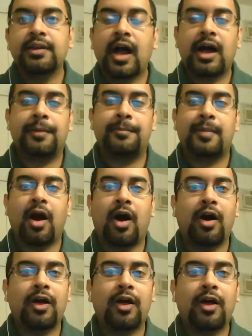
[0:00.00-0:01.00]

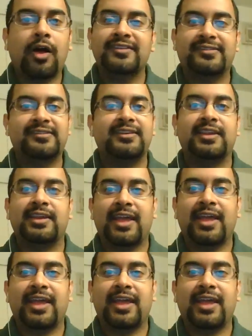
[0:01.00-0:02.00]
All they
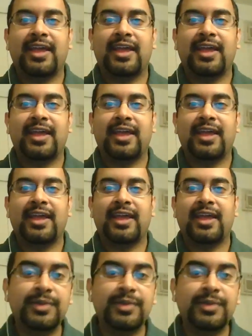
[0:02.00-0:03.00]
see at the end of the day
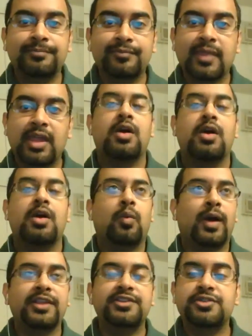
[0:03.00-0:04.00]
is who you beat,
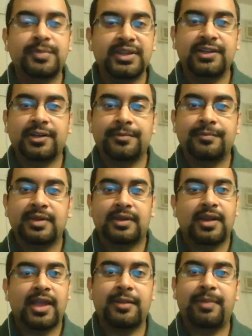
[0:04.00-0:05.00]
when you beat
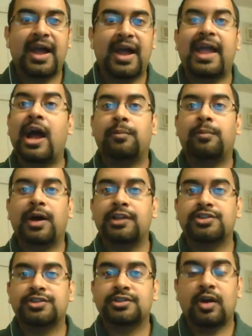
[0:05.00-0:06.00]
them, and by how
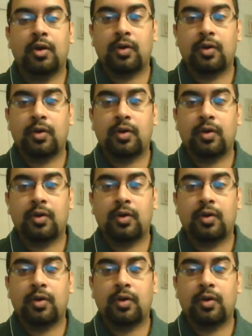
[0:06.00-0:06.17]
much.